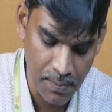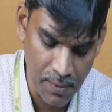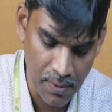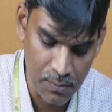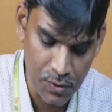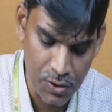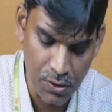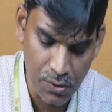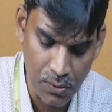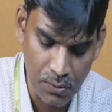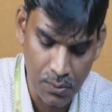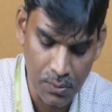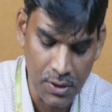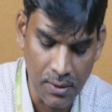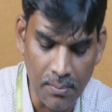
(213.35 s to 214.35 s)
from 0
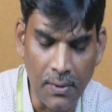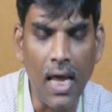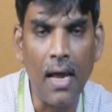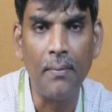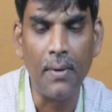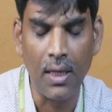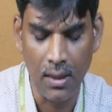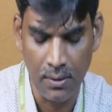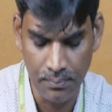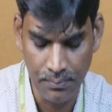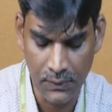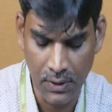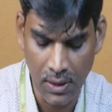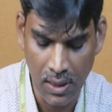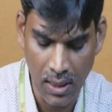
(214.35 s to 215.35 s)
to some lambda
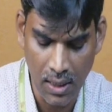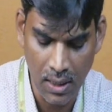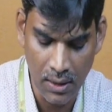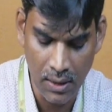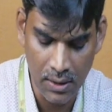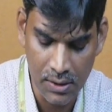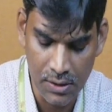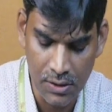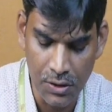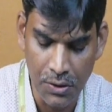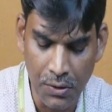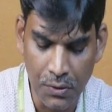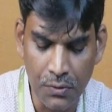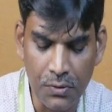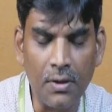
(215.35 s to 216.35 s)
and it is
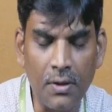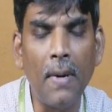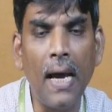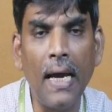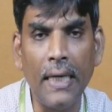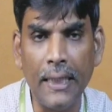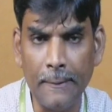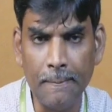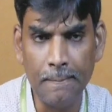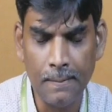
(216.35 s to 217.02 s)
0 to some I.